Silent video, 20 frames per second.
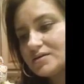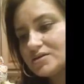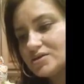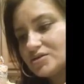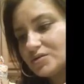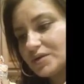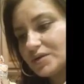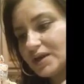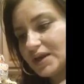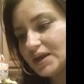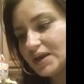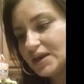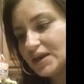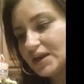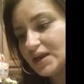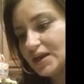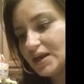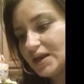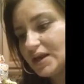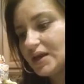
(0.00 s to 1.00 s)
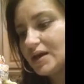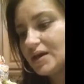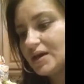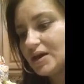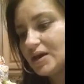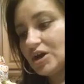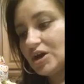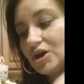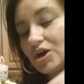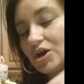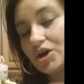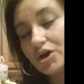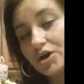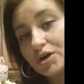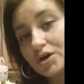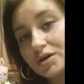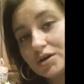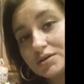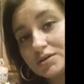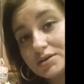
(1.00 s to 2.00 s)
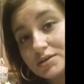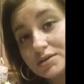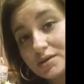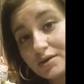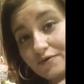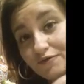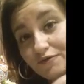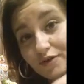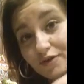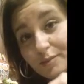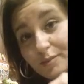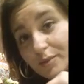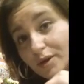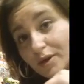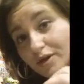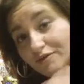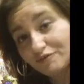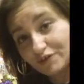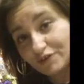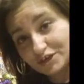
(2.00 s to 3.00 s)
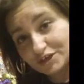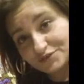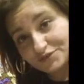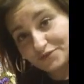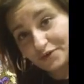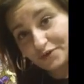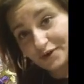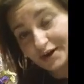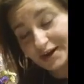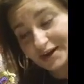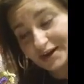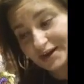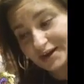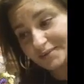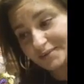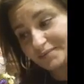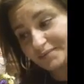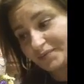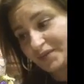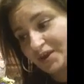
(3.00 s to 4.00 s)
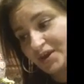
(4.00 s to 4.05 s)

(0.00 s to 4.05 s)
zucchini cooked from a fresh variety,